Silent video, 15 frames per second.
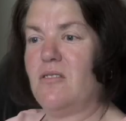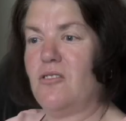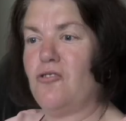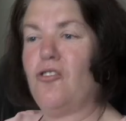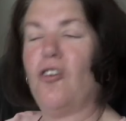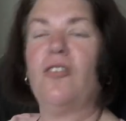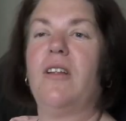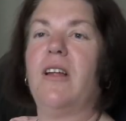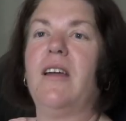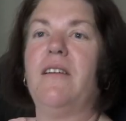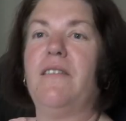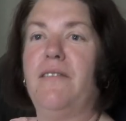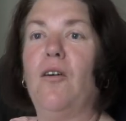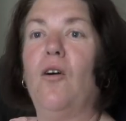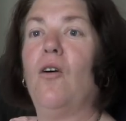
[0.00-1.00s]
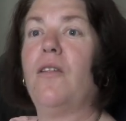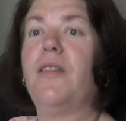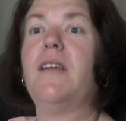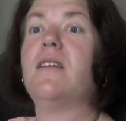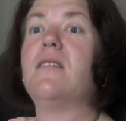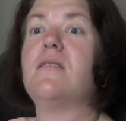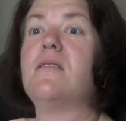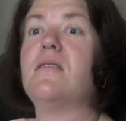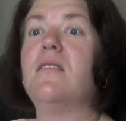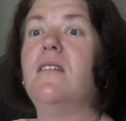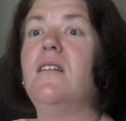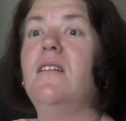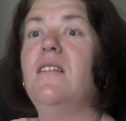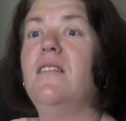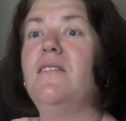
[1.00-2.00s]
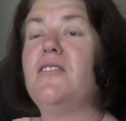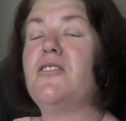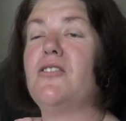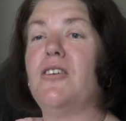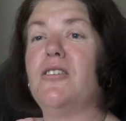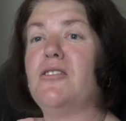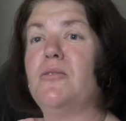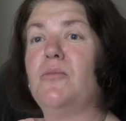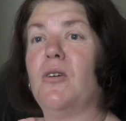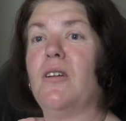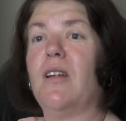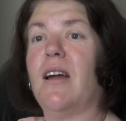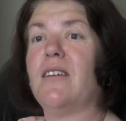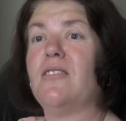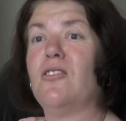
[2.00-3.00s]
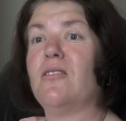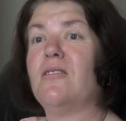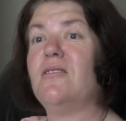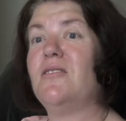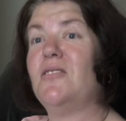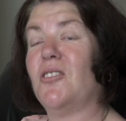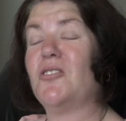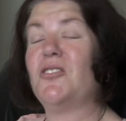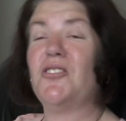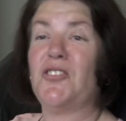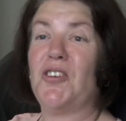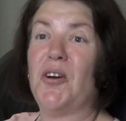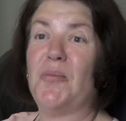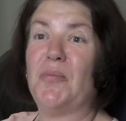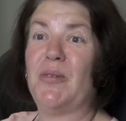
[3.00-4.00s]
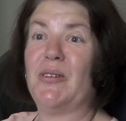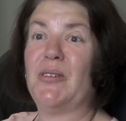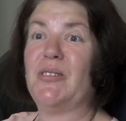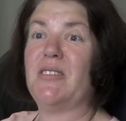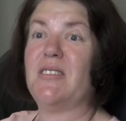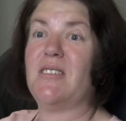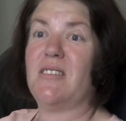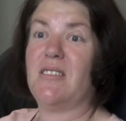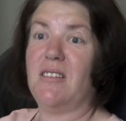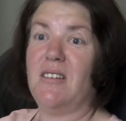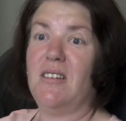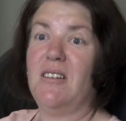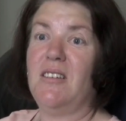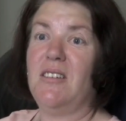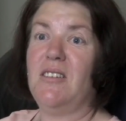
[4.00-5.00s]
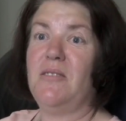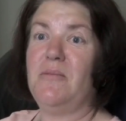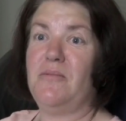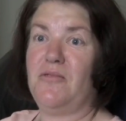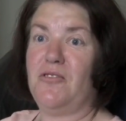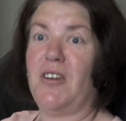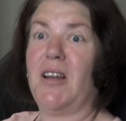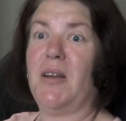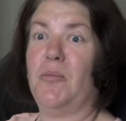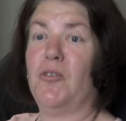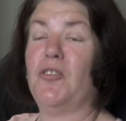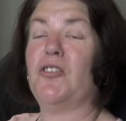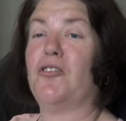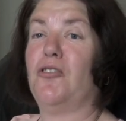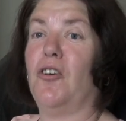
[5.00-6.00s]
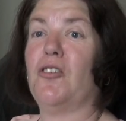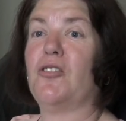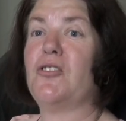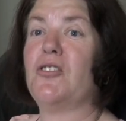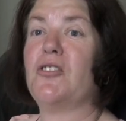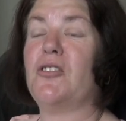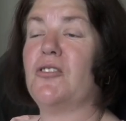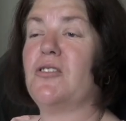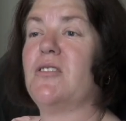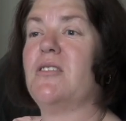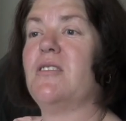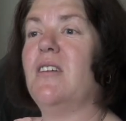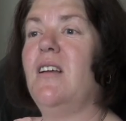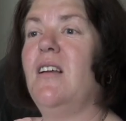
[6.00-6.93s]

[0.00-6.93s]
strongly for this research and what like Dr. Turnbull's trying to put across, because